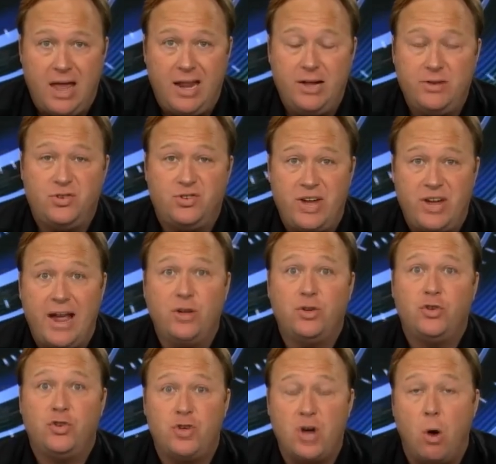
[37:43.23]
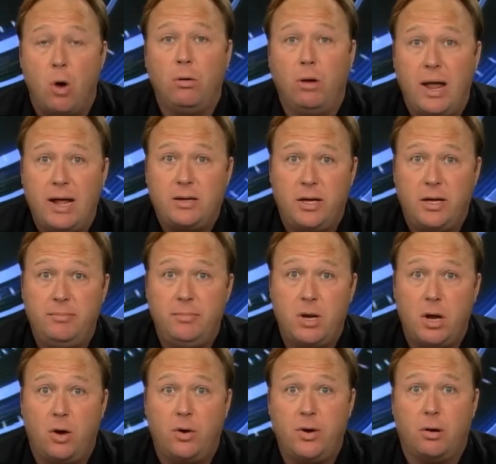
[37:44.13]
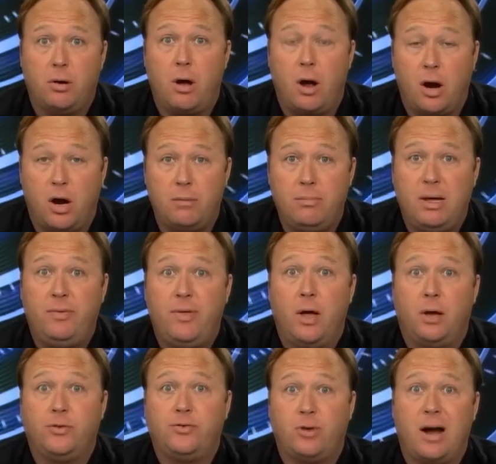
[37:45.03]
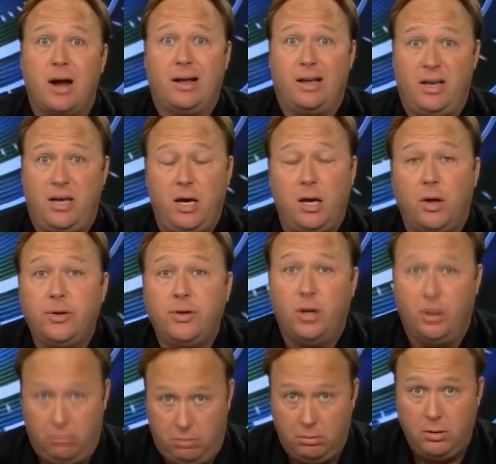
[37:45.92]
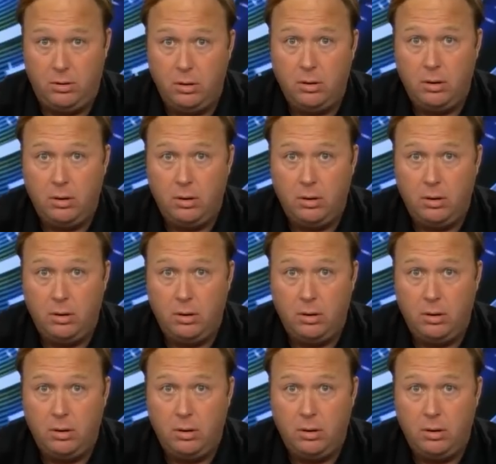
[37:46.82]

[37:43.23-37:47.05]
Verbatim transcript: and it says, don't let them know you're army. They'll try to kill you.